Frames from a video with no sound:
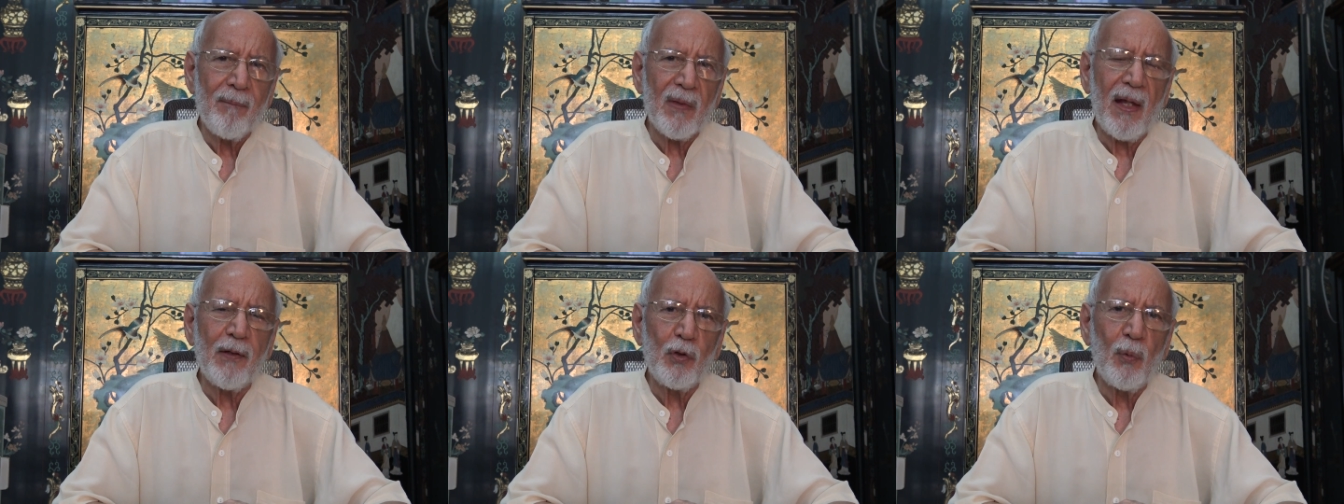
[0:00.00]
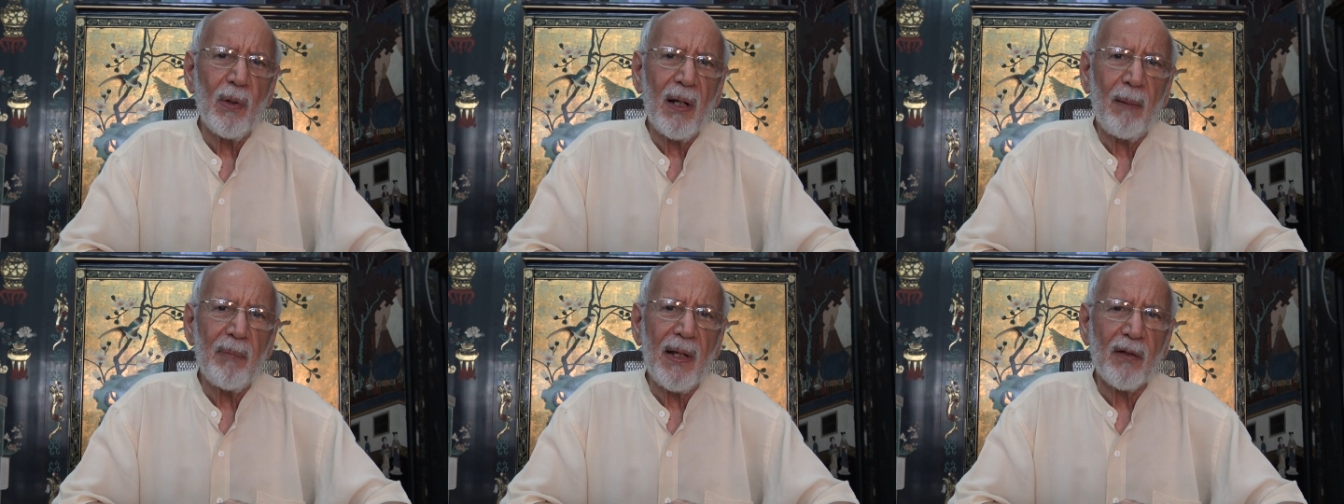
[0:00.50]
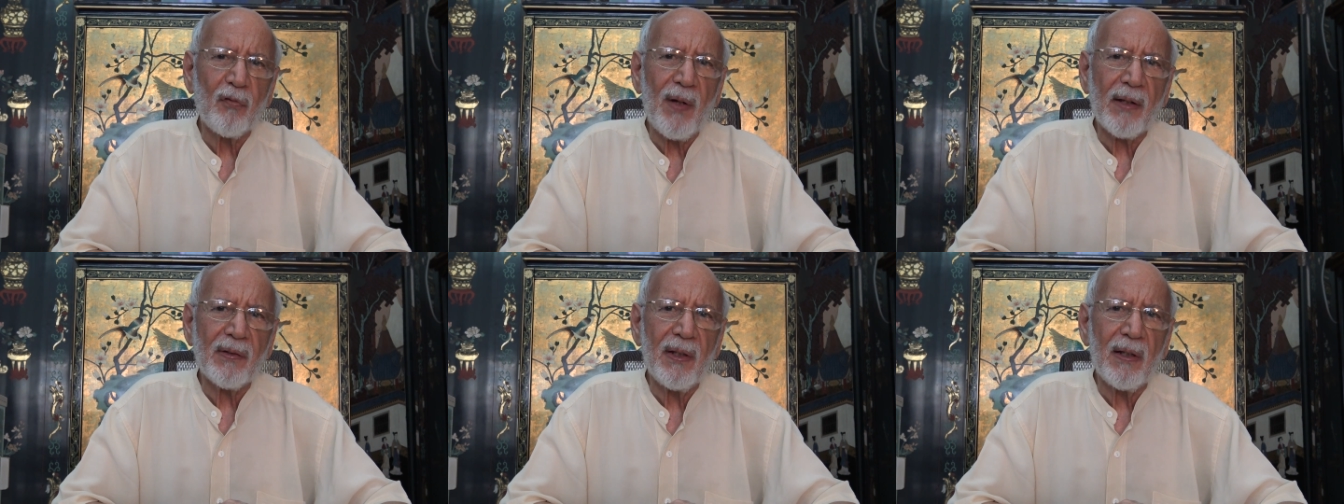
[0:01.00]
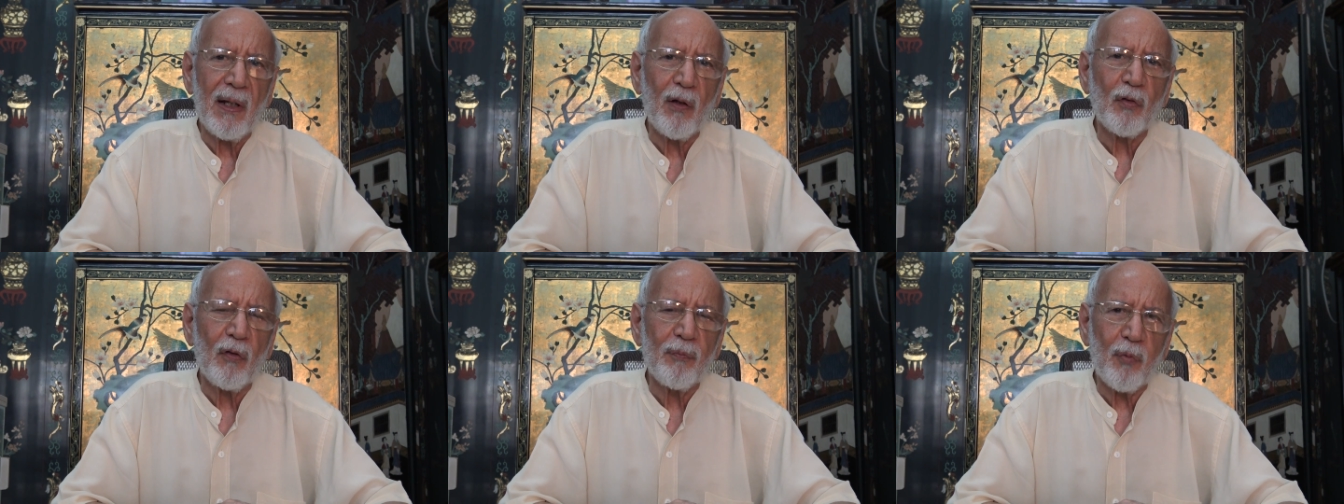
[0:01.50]
Then you will be attracting a
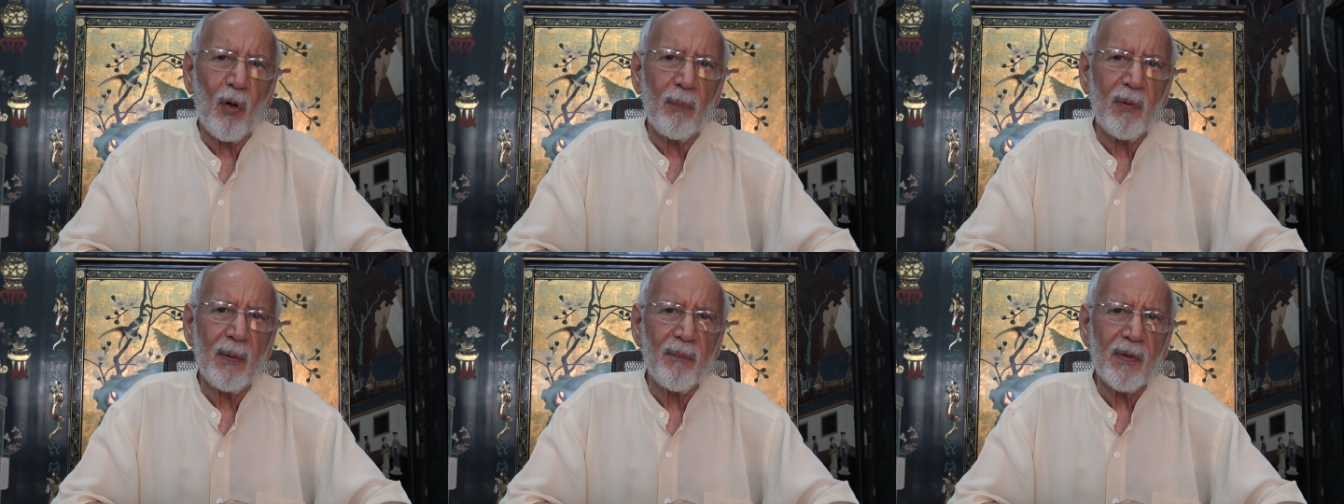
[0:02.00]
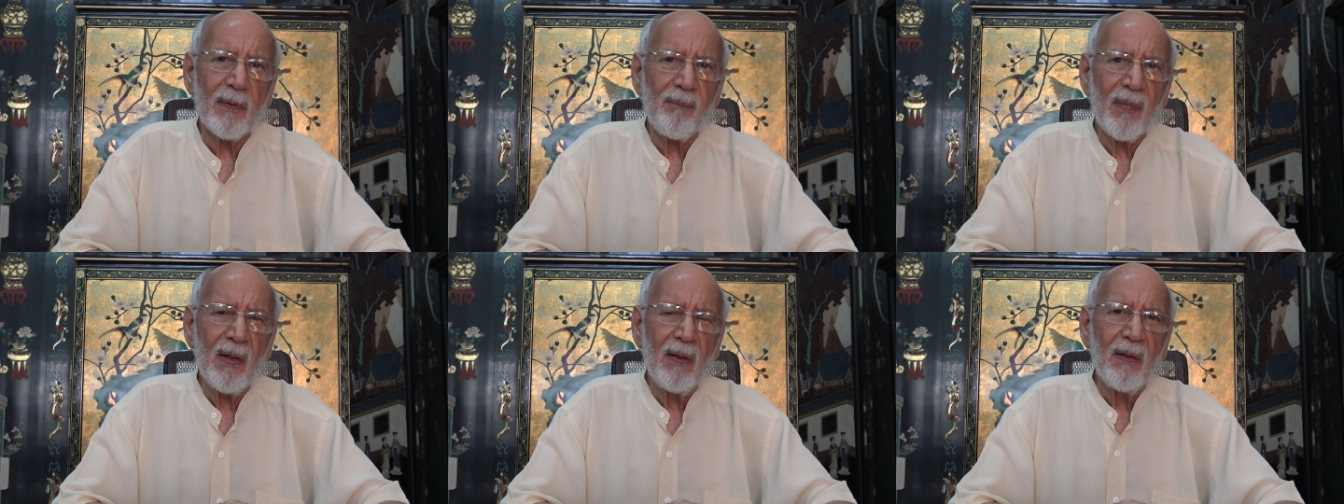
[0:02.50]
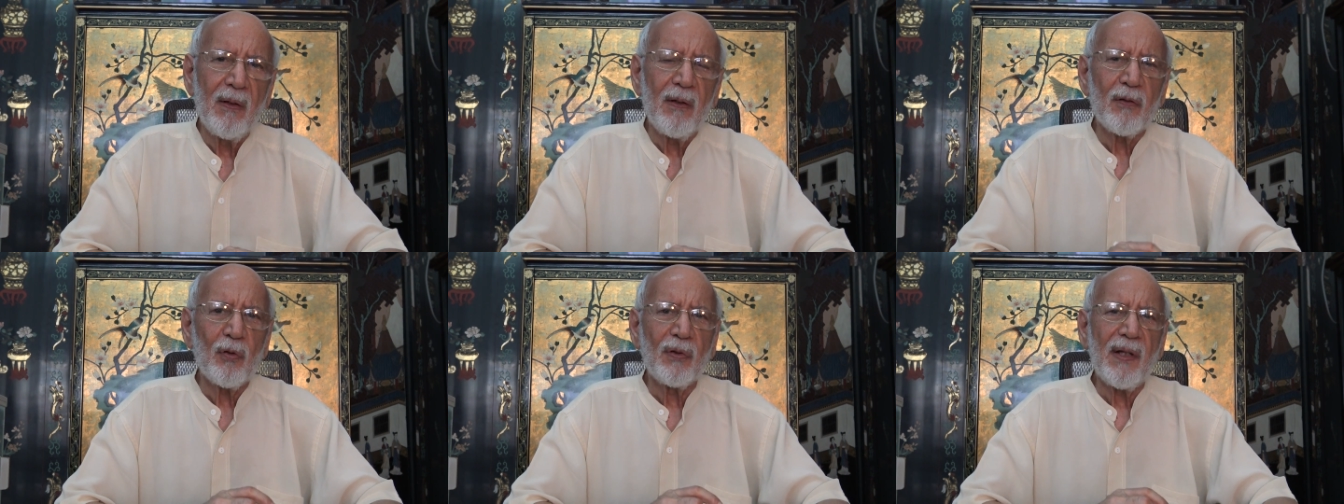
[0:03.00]
lot of problems. So